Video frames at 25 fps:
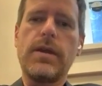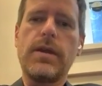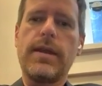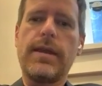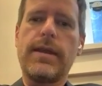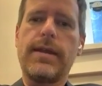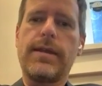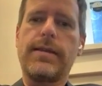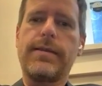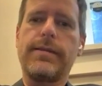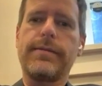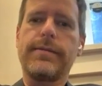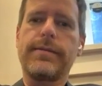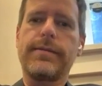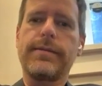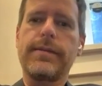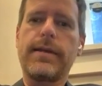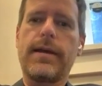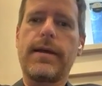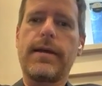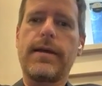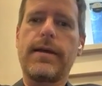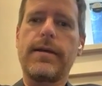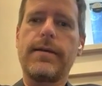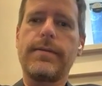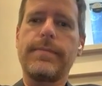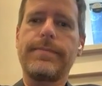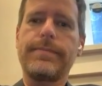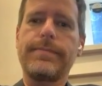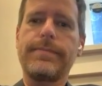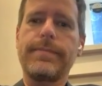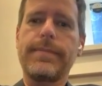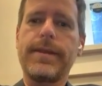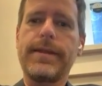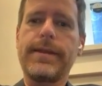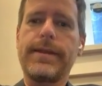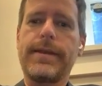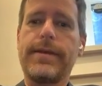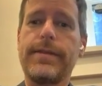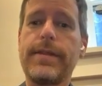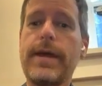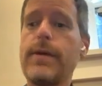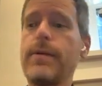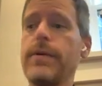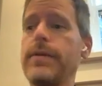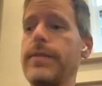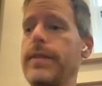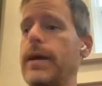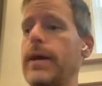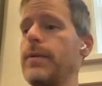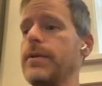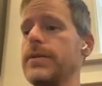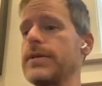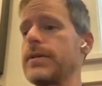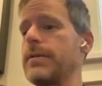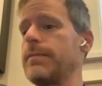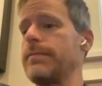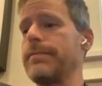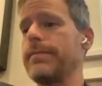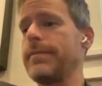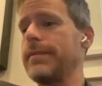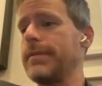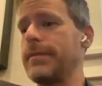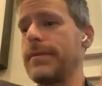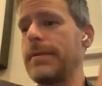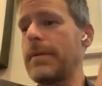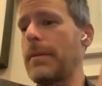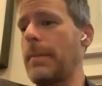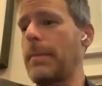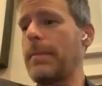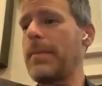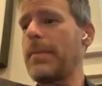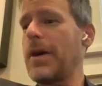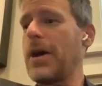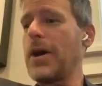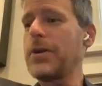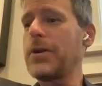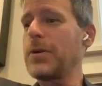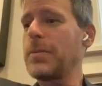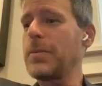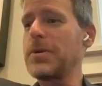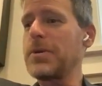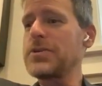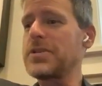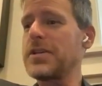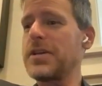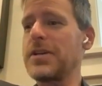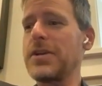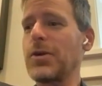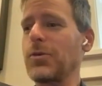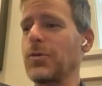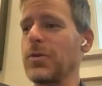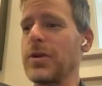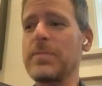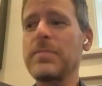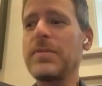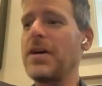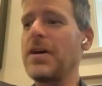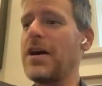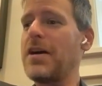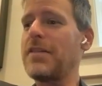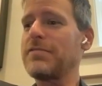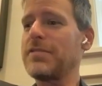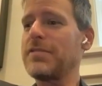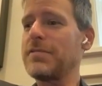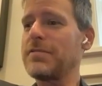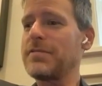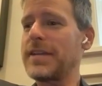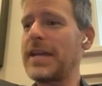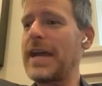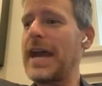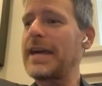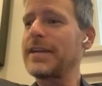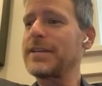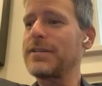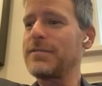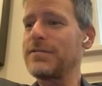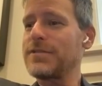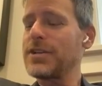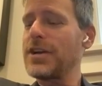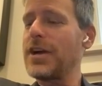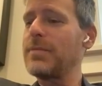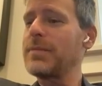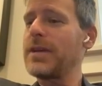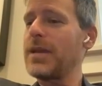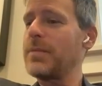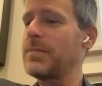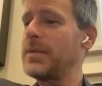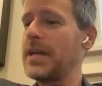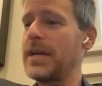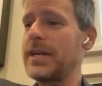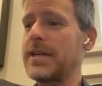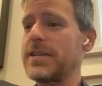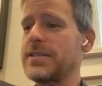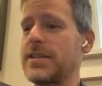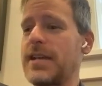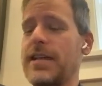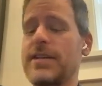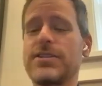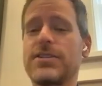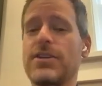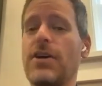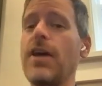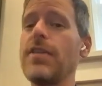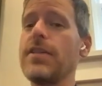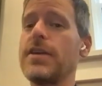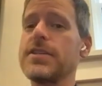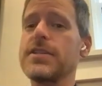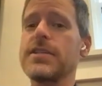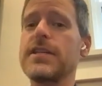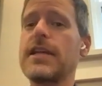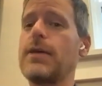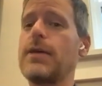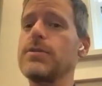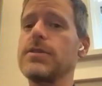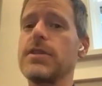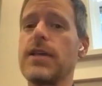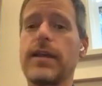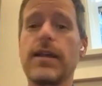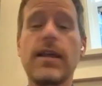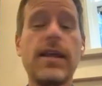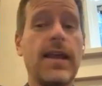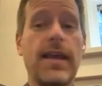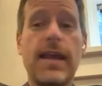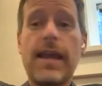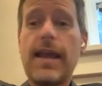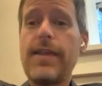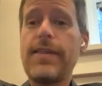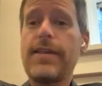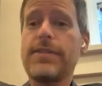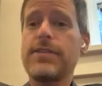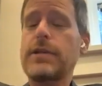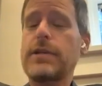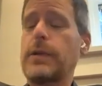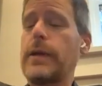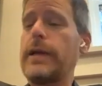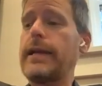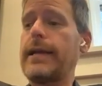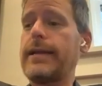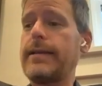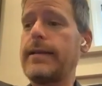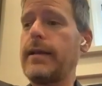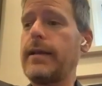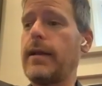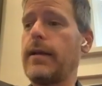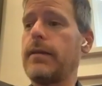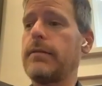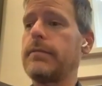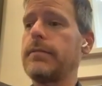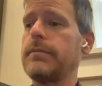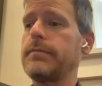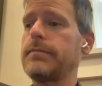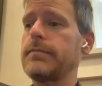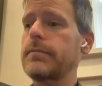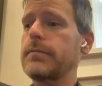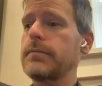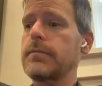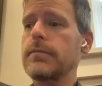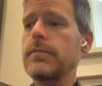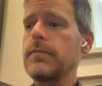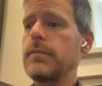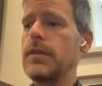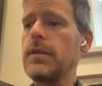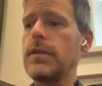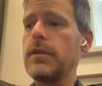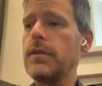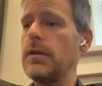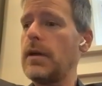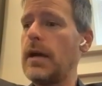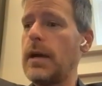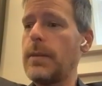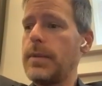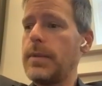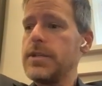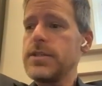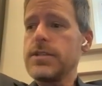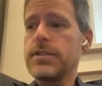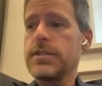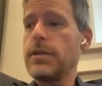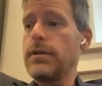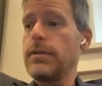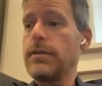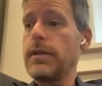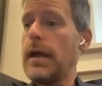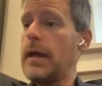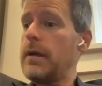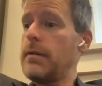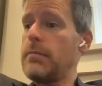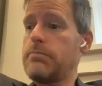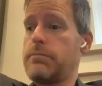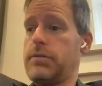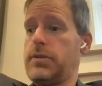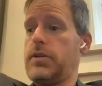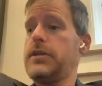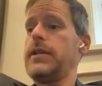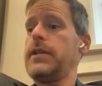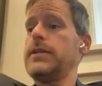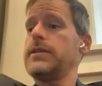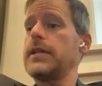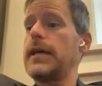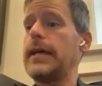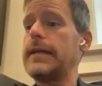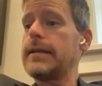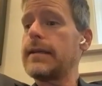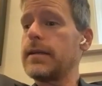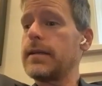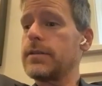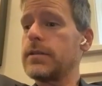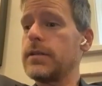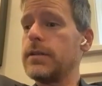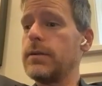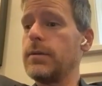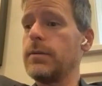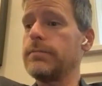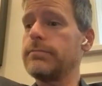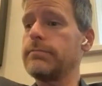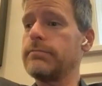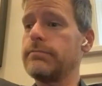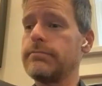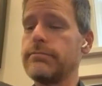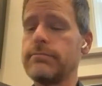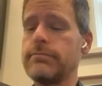and that was a 100% a rip off of the active job API, because I saw this and I was like, hey, that's a great idea. I'm going to steal that and put it in Sidekiq too.